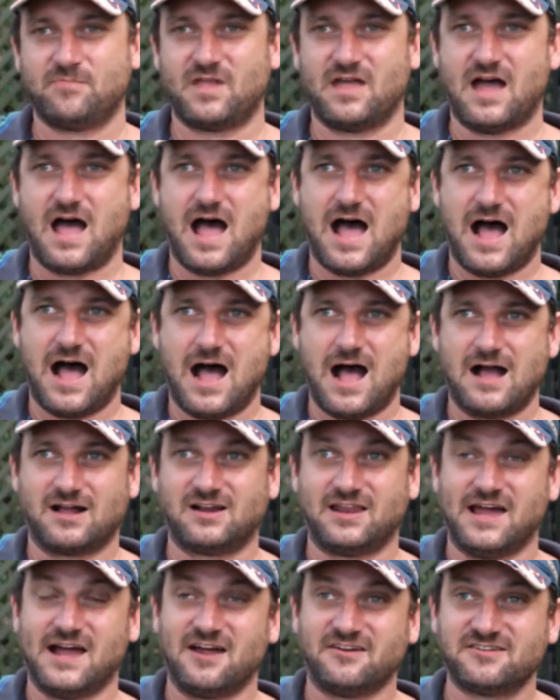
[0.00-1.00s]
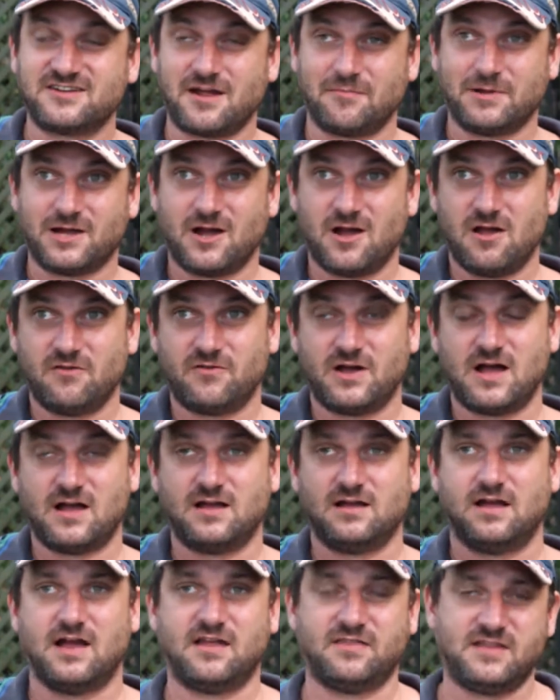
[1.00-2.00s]
Uh, clouds coming over
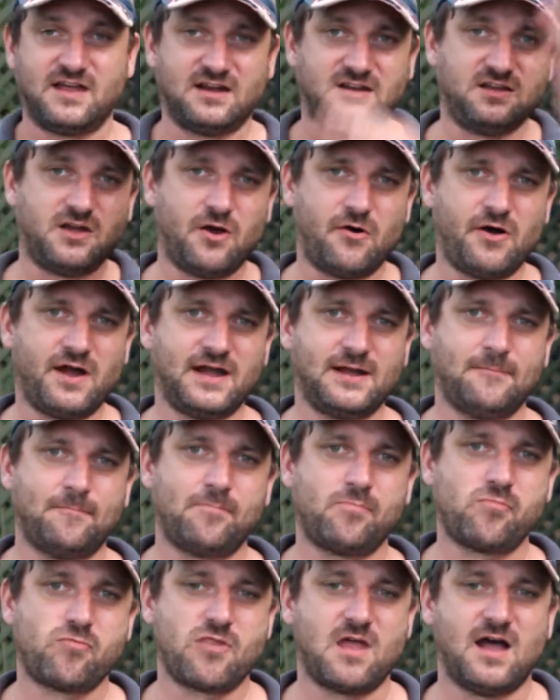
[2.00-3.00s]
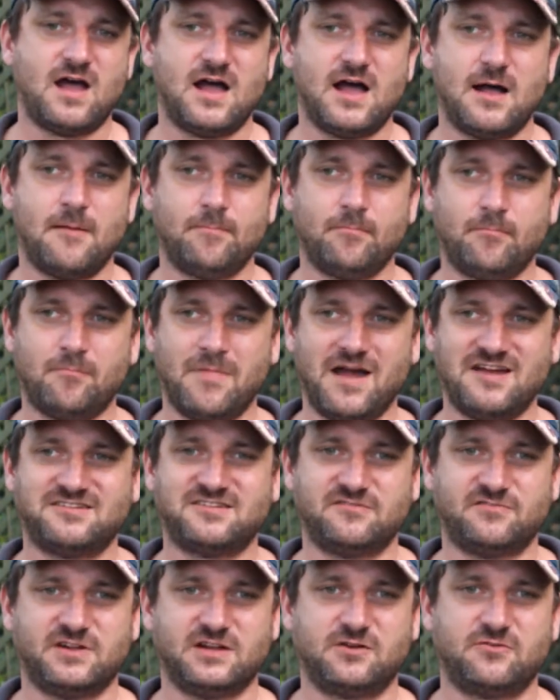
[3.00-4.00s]
and then going, uh,
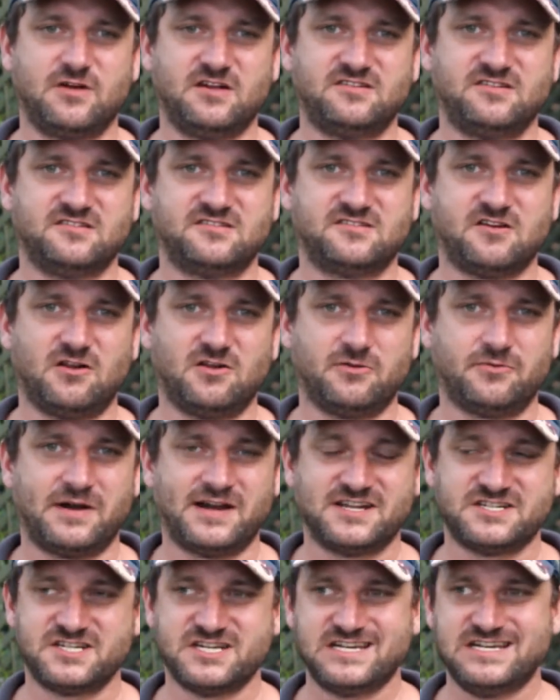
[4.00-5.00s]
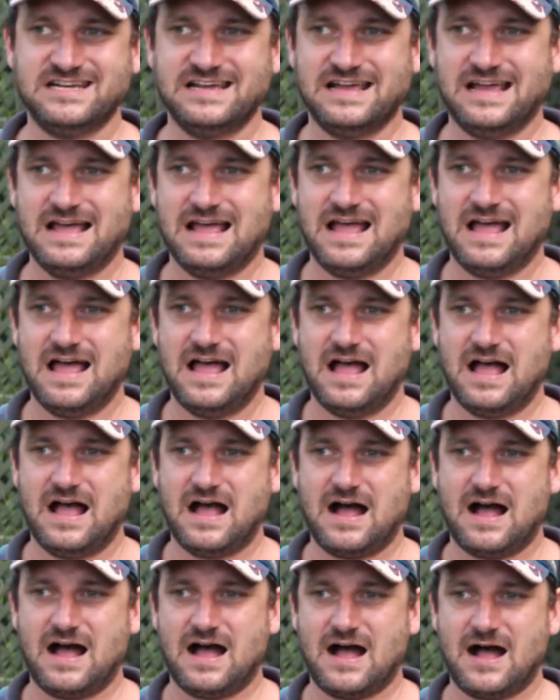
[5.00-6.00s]
massive increase in solar energy,
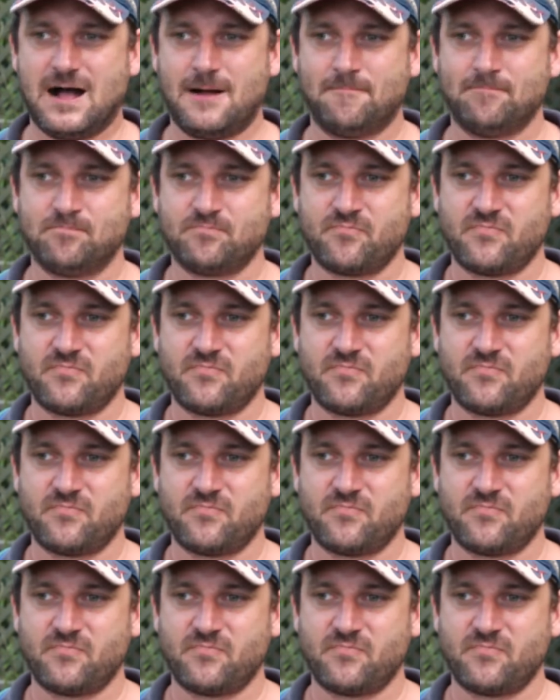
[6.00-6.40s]
uh,